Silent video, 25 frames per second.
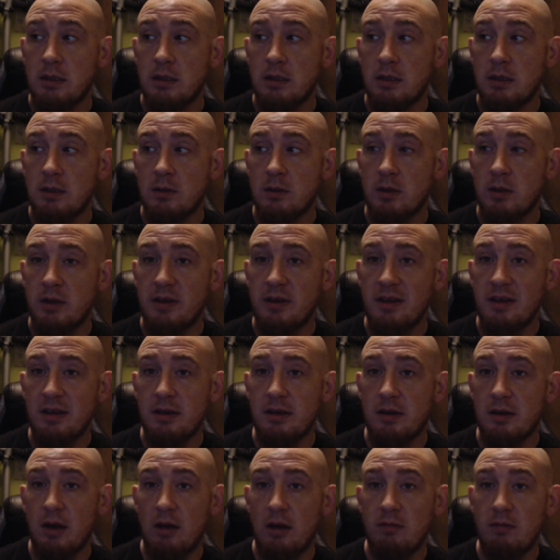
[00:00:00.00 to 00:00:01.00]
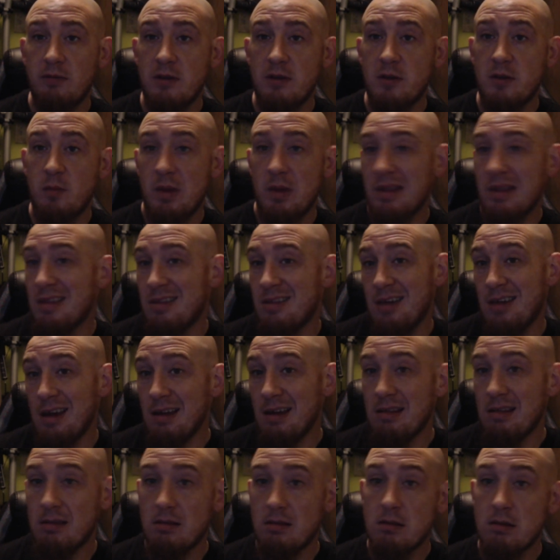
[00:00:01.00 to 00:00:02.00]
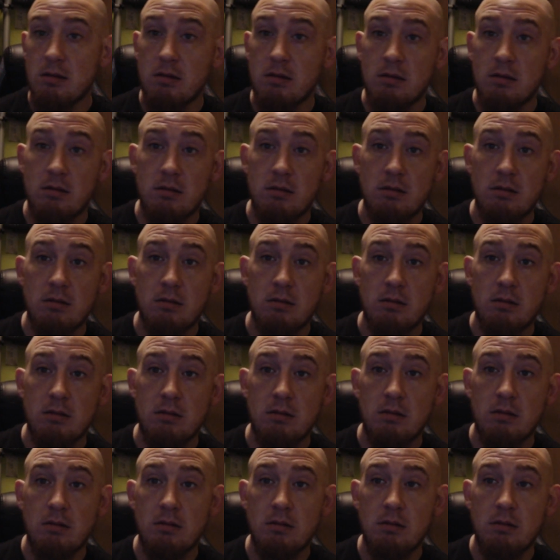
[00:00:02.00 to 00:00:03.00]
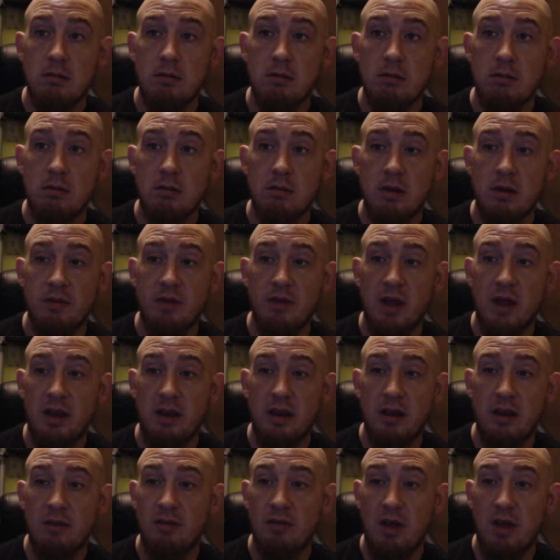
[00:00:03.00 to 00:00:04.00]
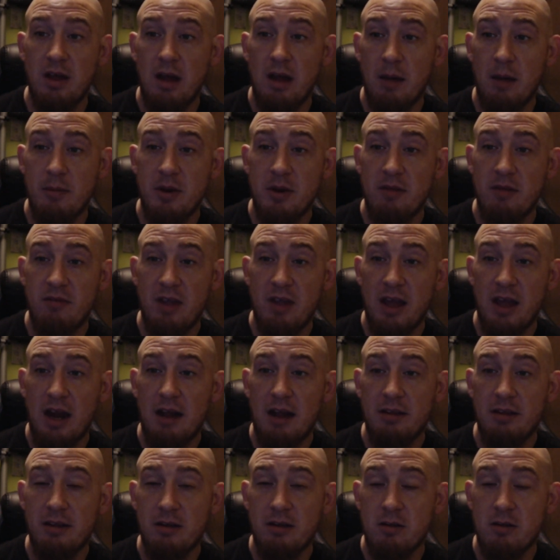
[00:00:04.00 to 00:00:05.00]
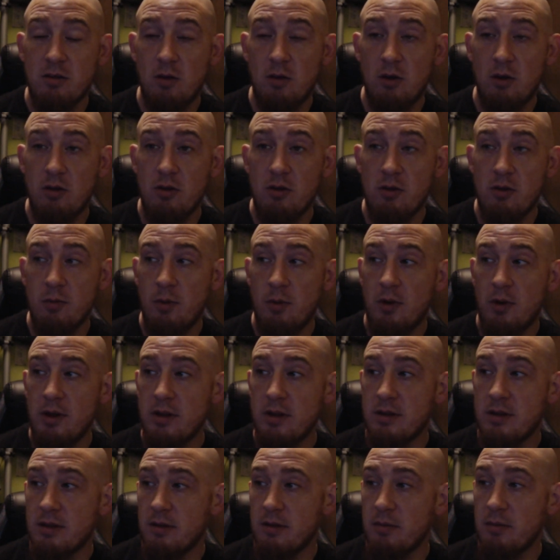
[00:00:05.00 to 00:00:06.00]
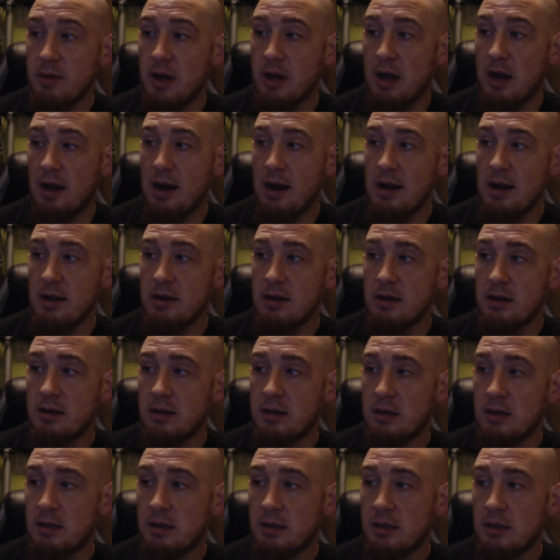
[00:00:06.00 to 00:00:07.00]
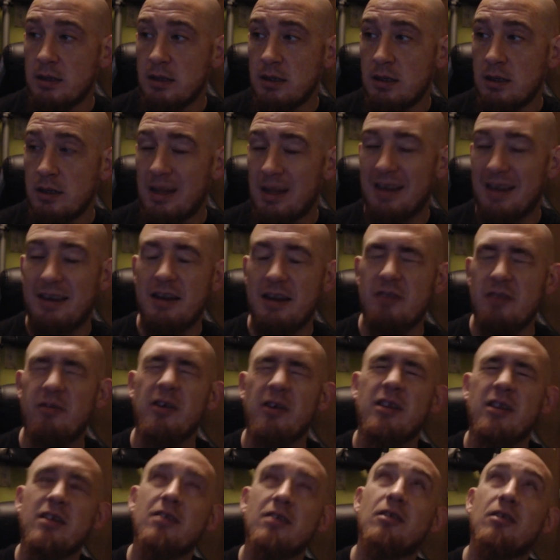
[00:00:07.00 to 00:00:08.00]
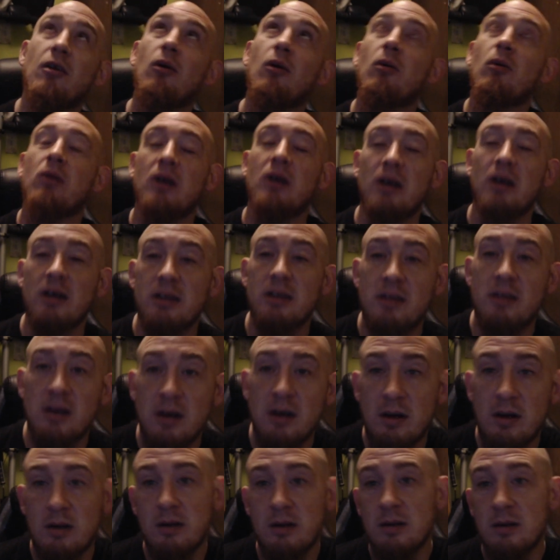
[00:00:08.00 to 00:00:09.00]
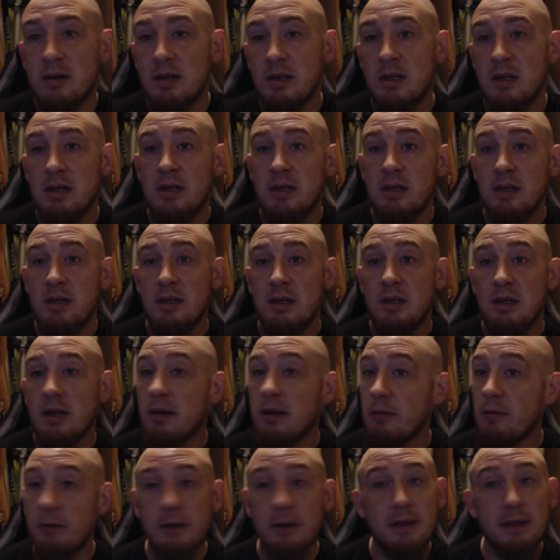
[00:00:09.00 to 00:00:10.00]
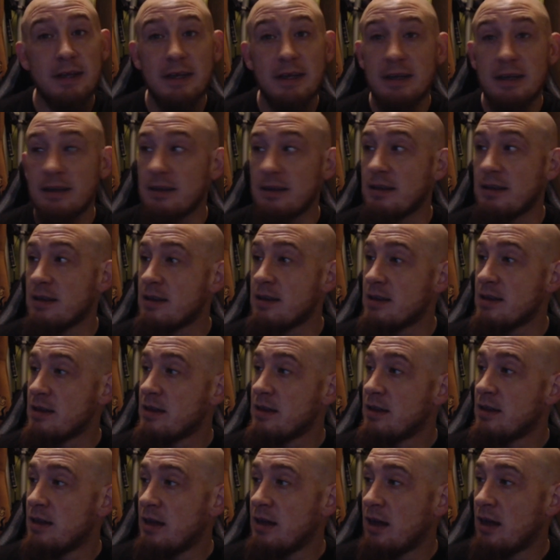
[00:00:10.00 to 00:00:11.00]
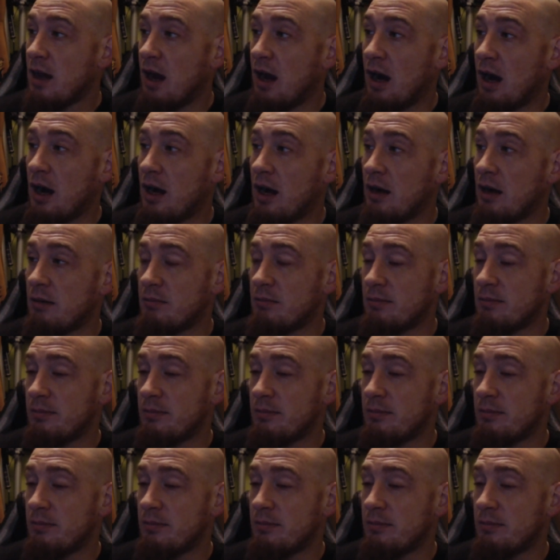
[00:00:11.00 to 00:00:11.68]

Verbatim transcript: I'm gonna take the Dolphins beat the Jets. If that if they I mean if they get out there and score those points, they'll be all right. That defense is so good though. It really is. Um,